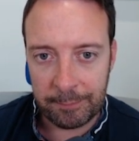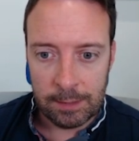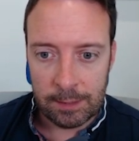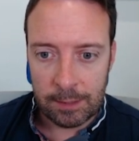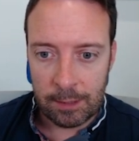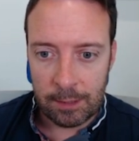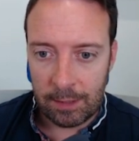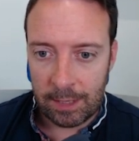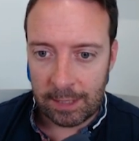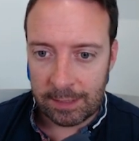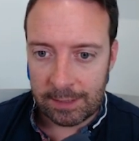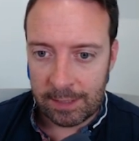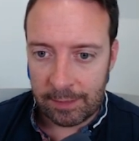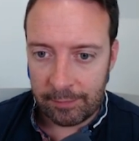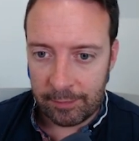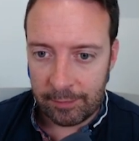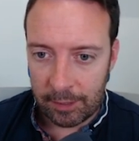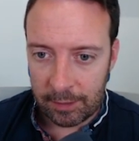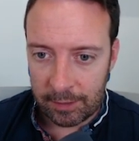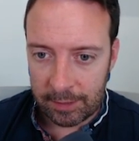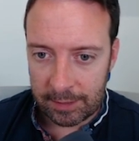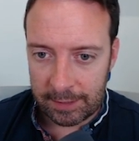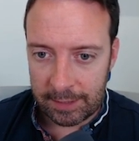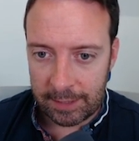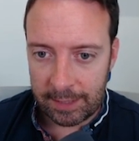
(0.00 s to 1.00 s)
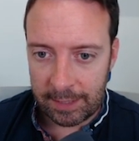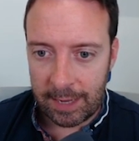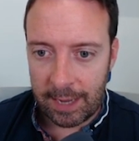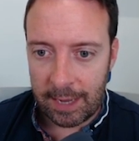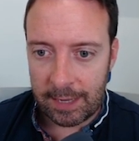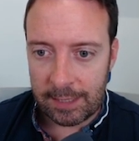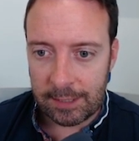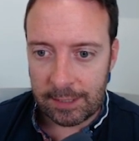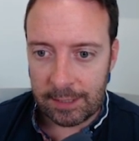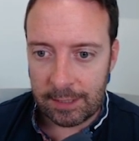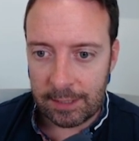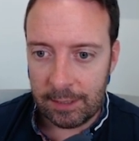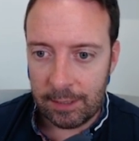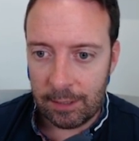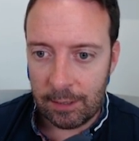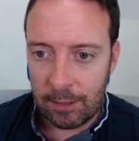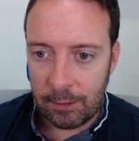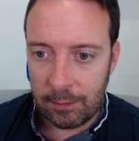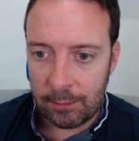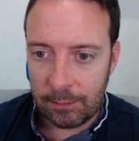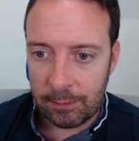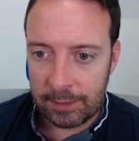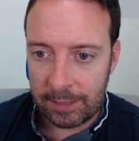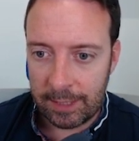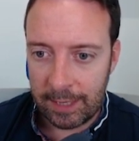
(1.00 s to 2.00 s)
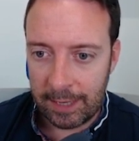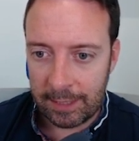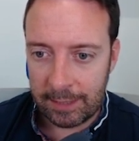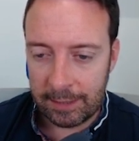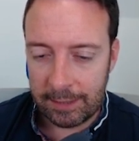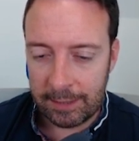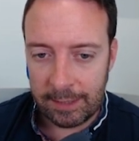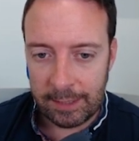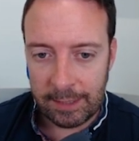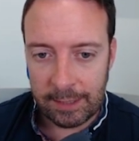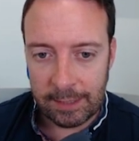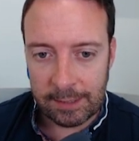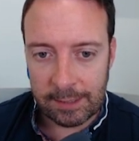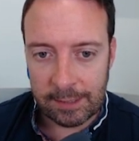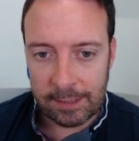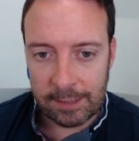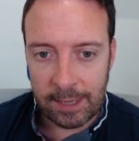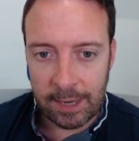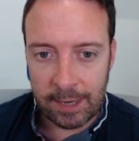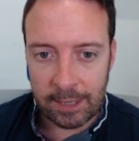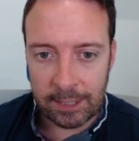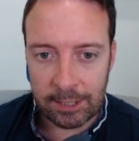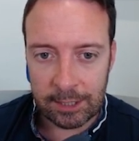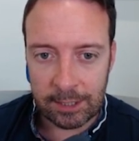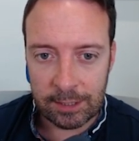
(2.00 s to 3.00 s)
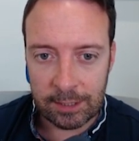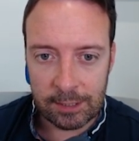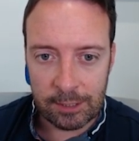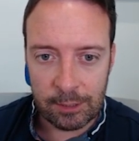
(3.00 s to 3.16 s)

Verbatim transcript: So let's have a look at the SEO techniques section.